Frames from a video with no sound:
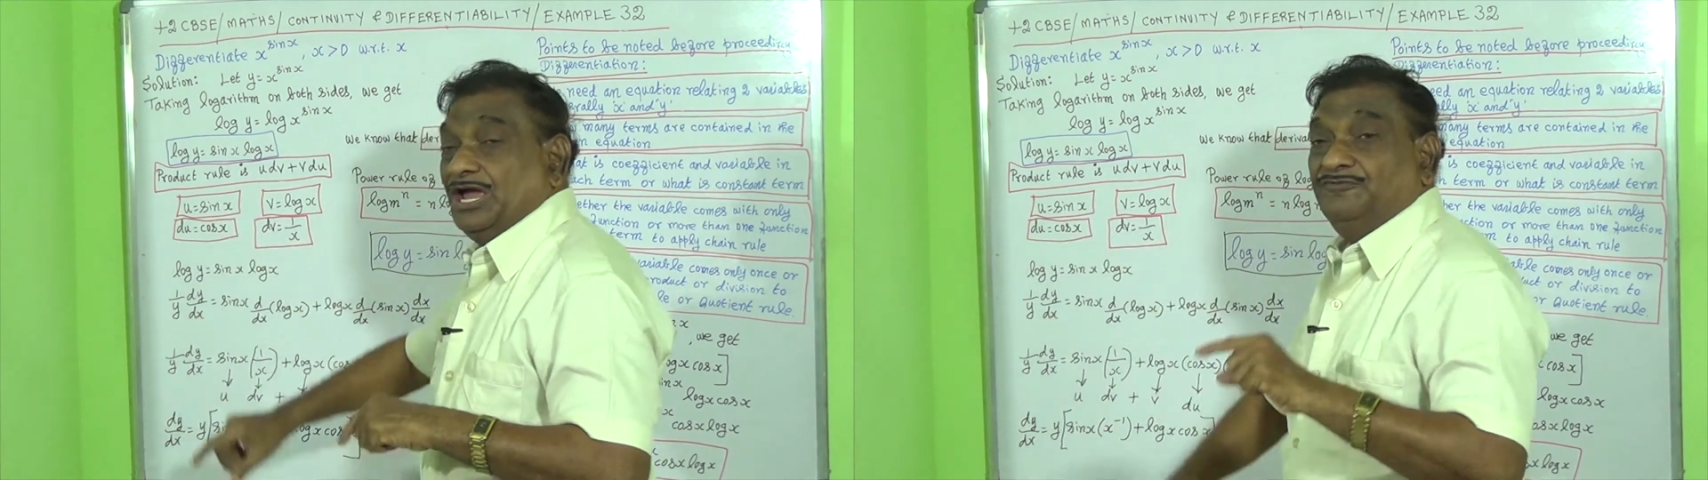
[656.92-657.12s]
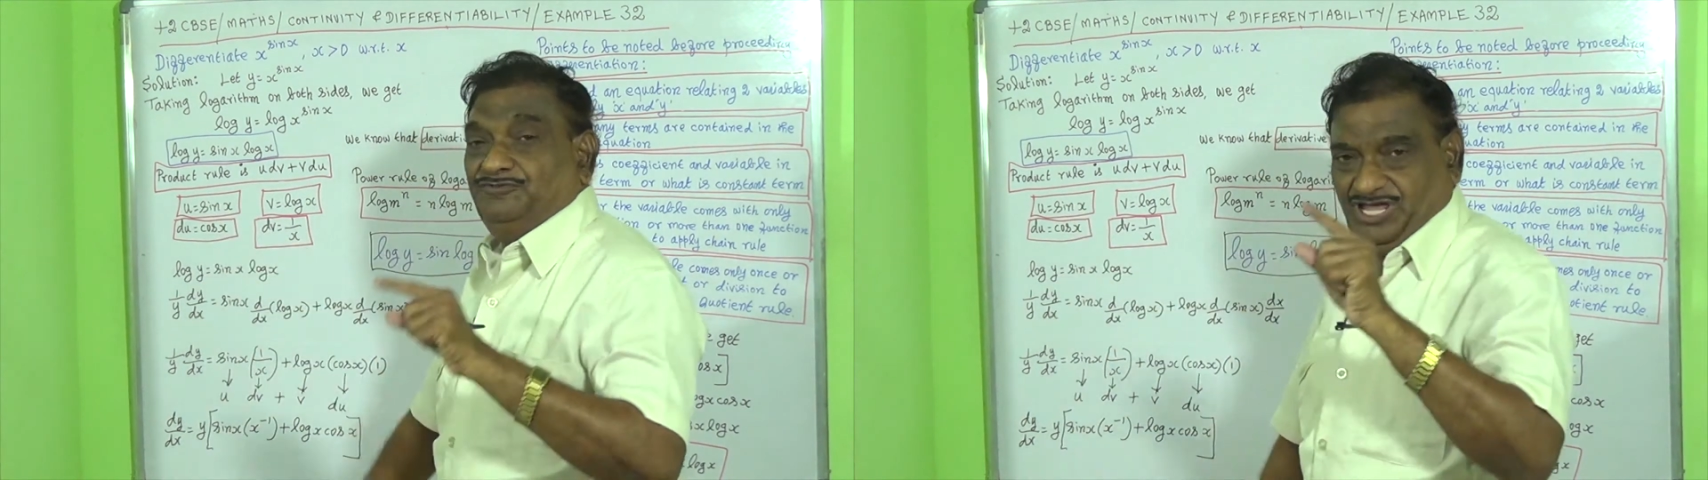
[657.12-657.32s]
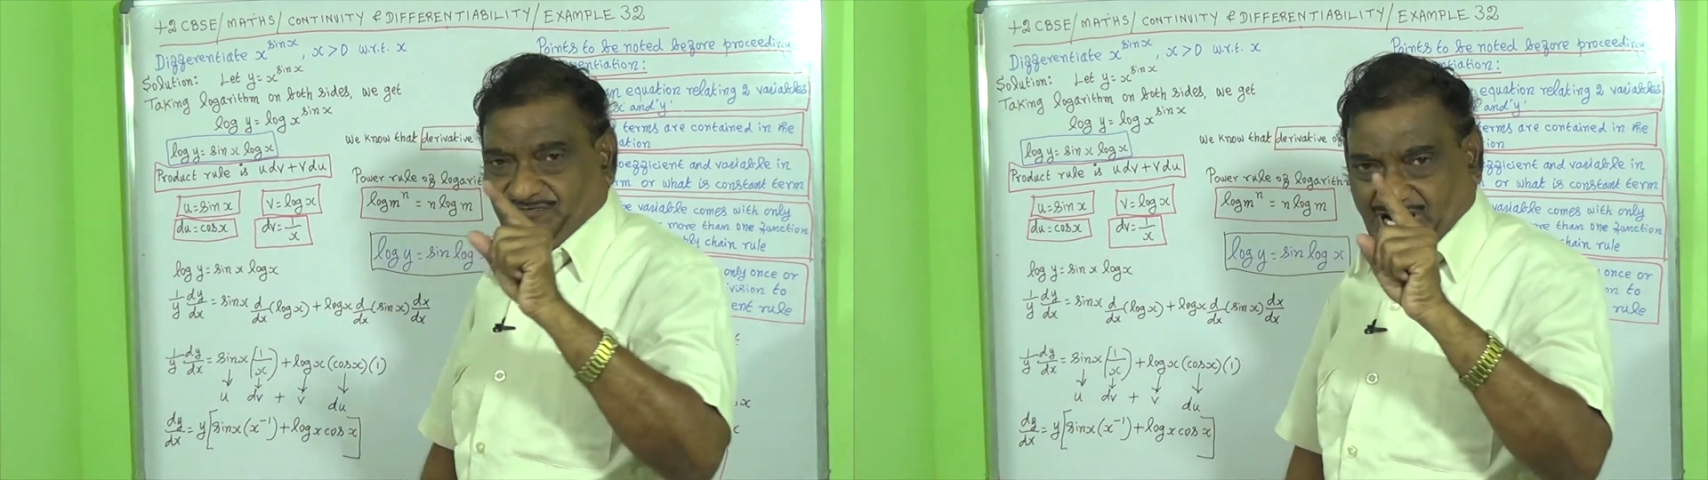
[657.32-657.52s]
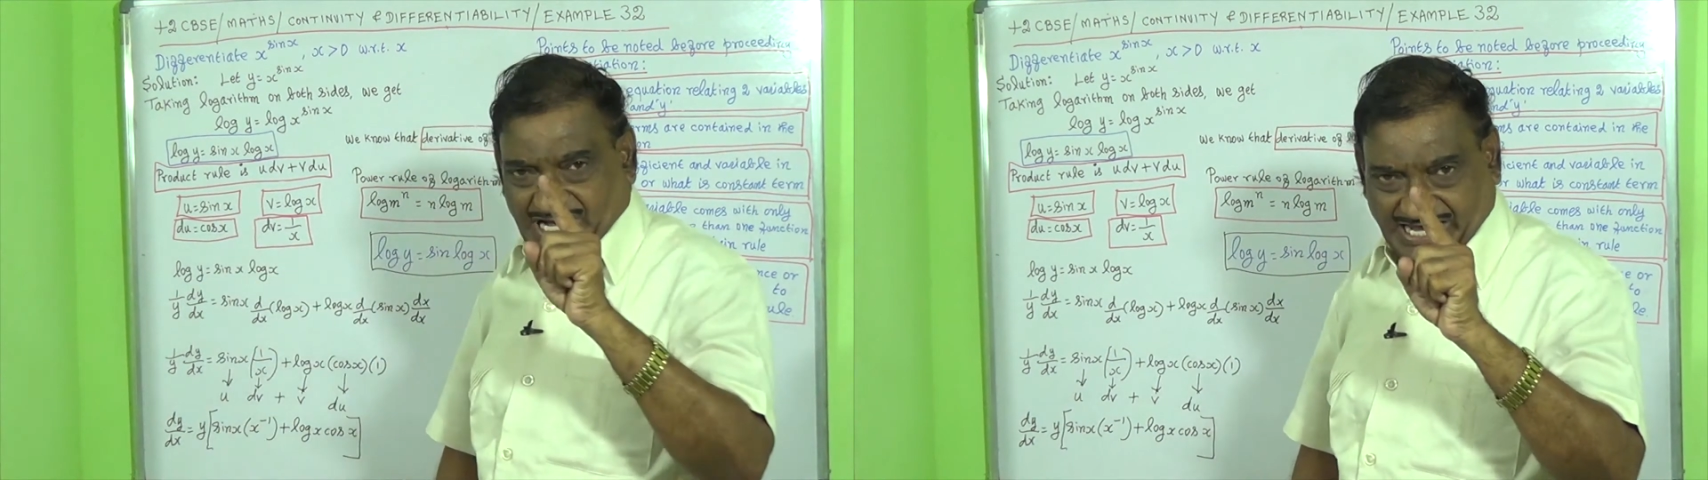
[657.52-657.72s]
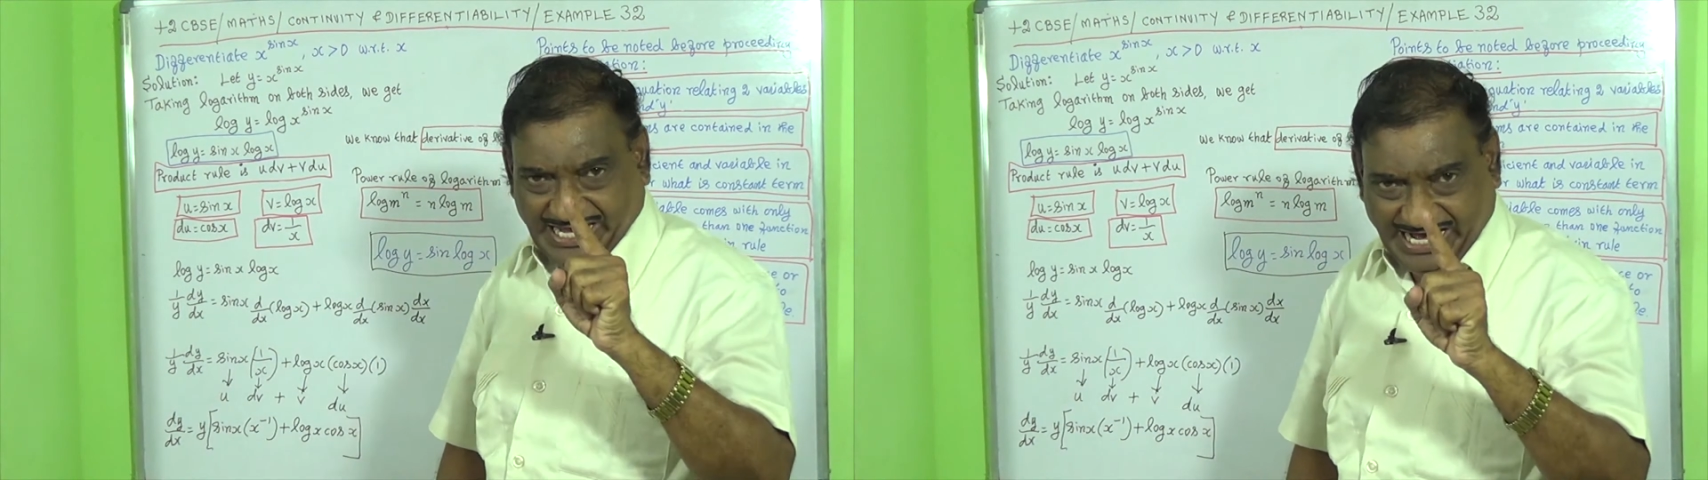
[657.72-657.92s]
we
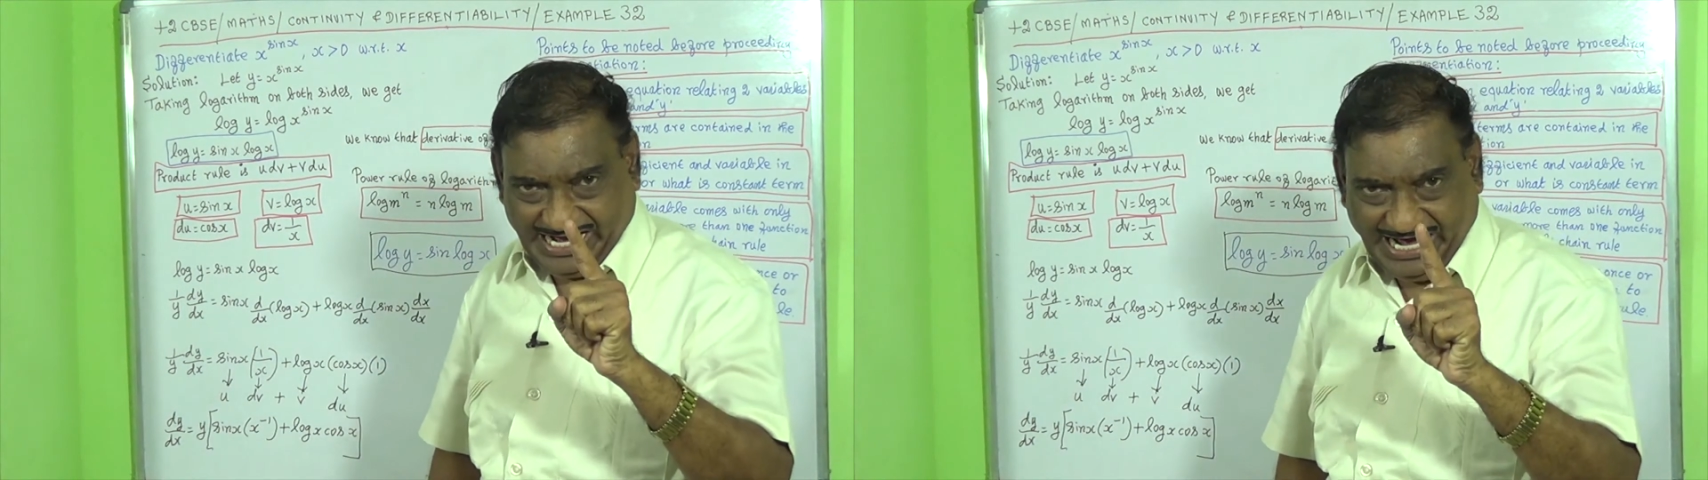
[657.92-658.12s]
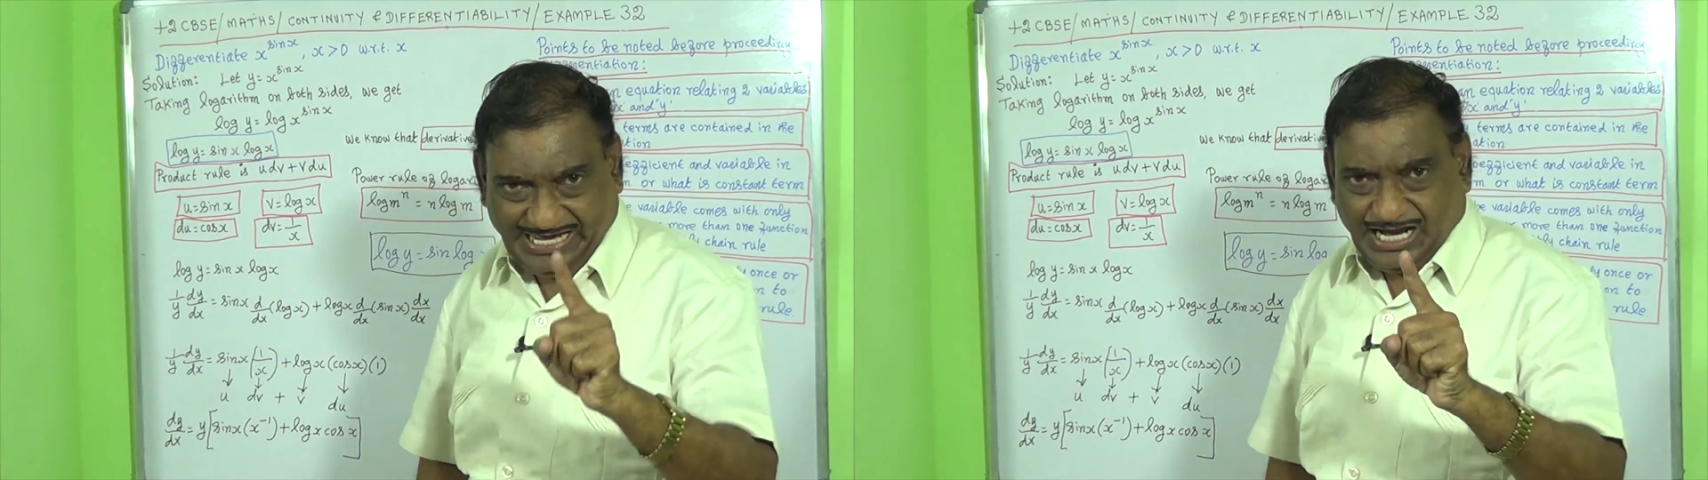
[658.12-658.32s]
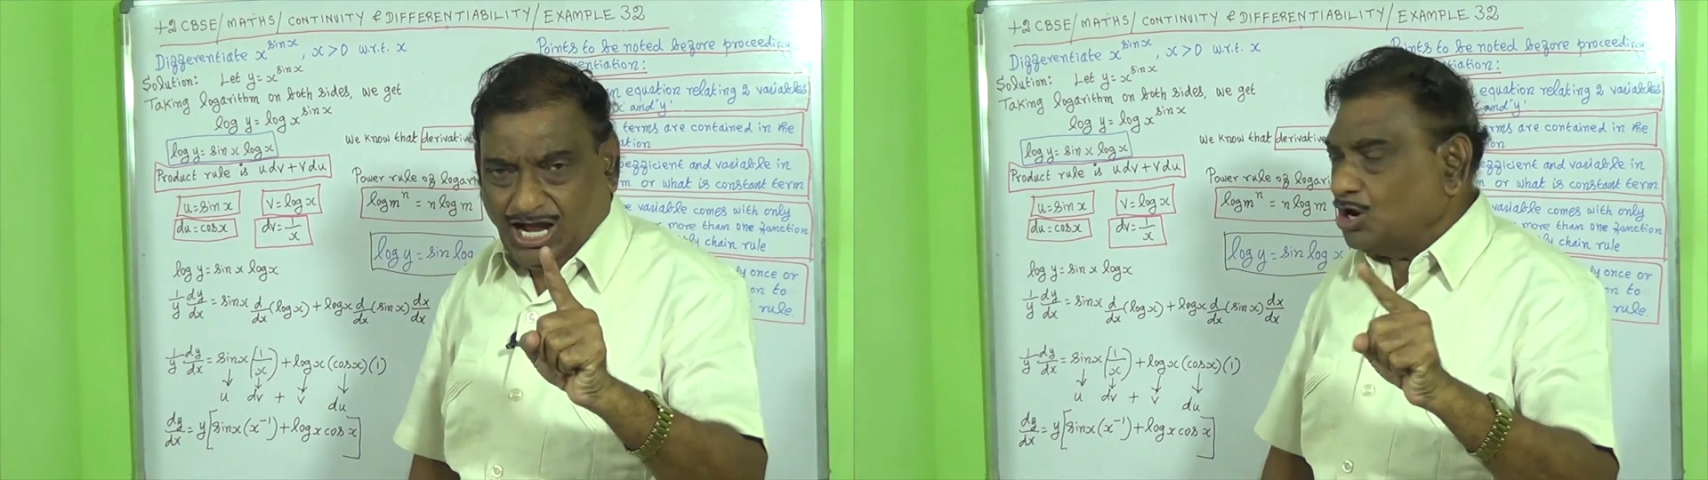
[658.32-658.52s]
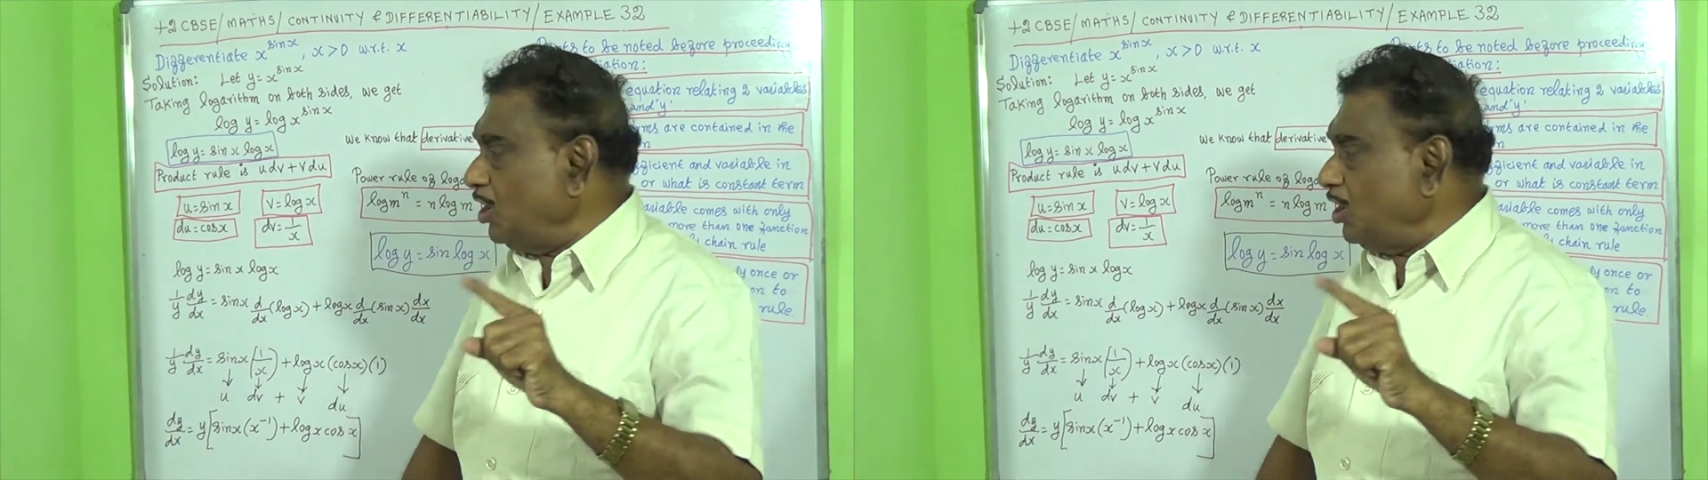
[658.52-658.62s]
will get